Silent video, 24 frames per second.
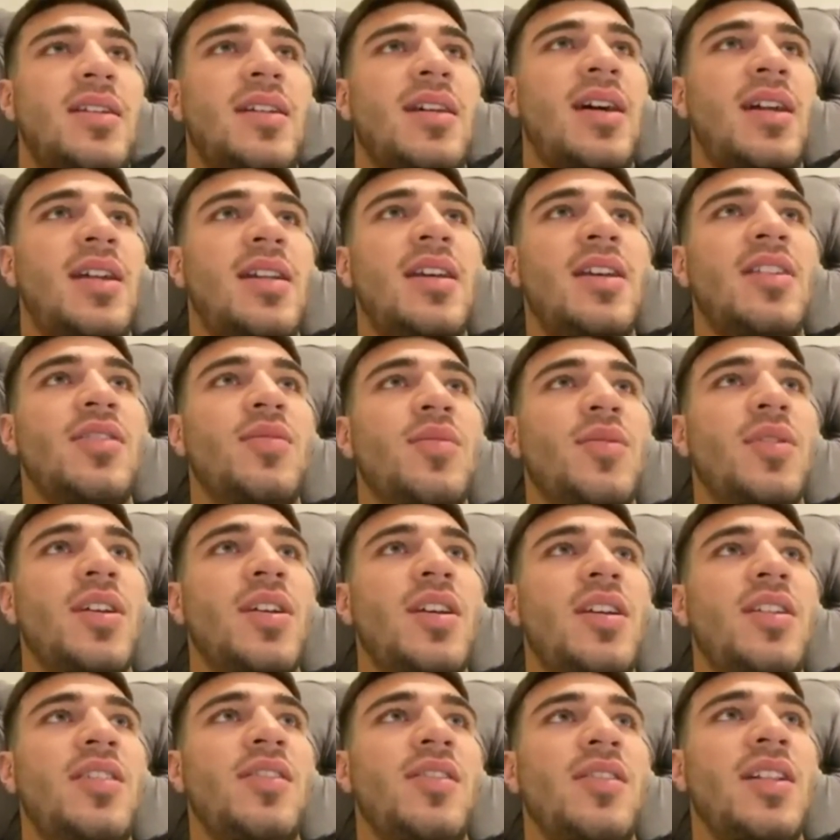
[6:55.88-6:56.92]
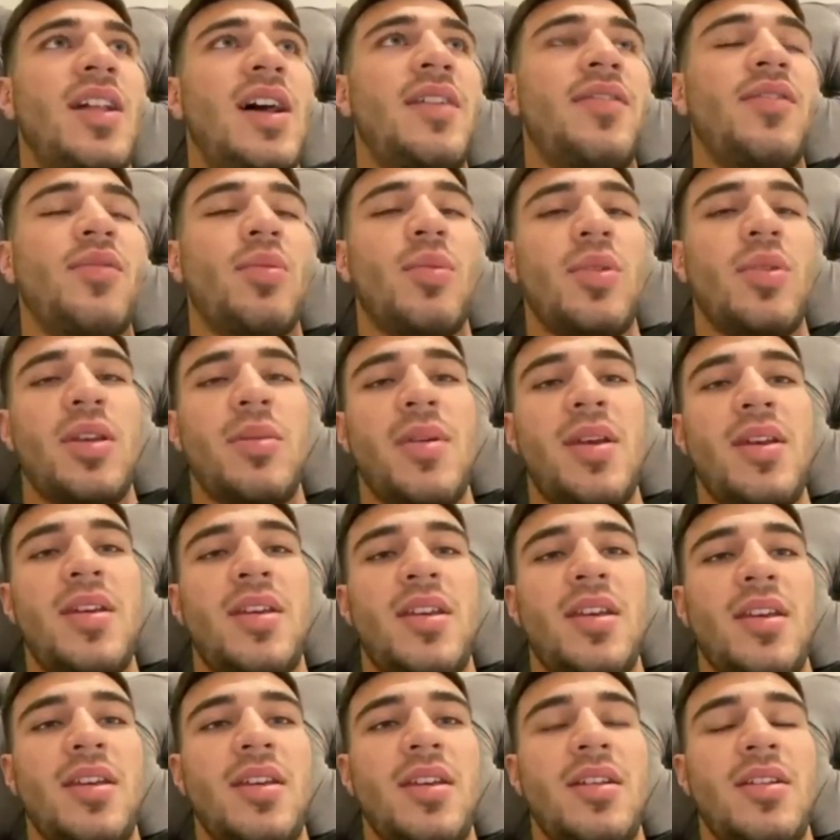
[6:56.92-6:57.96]
and it is what it is. Life's what you make
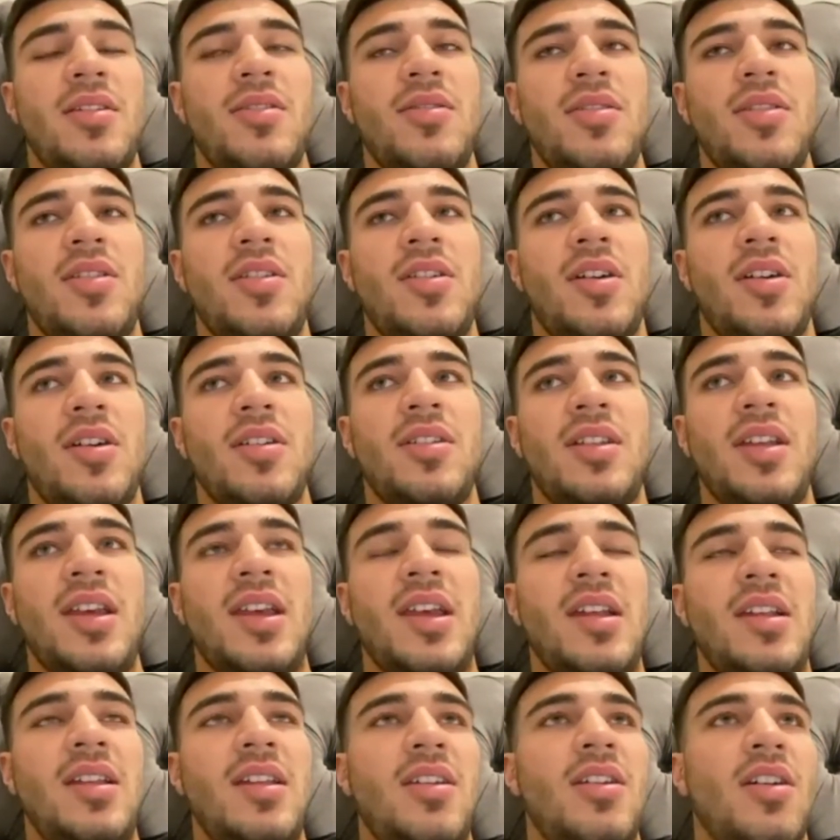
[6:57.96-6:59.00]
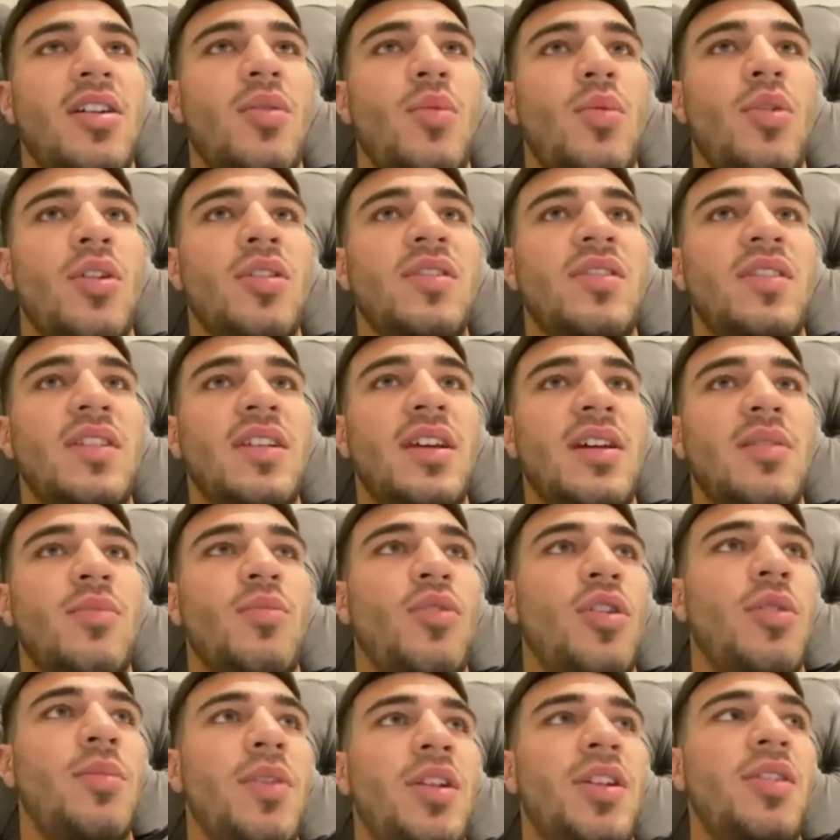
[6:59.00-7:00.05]
it. You know, you got to dig in, you got to want it. And
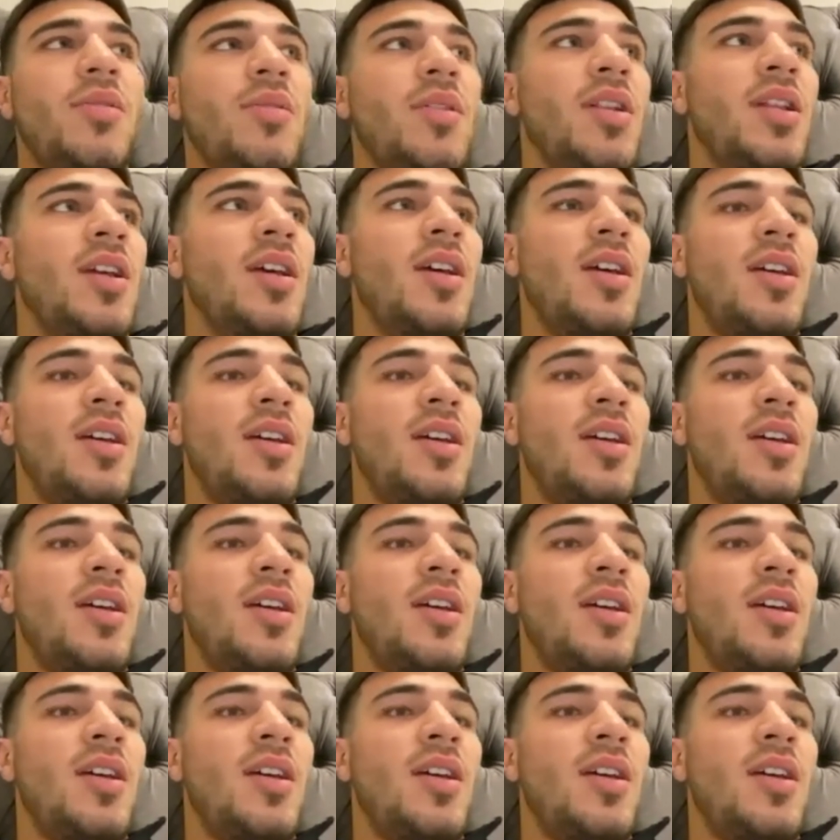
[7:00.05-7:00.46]
what am I doing?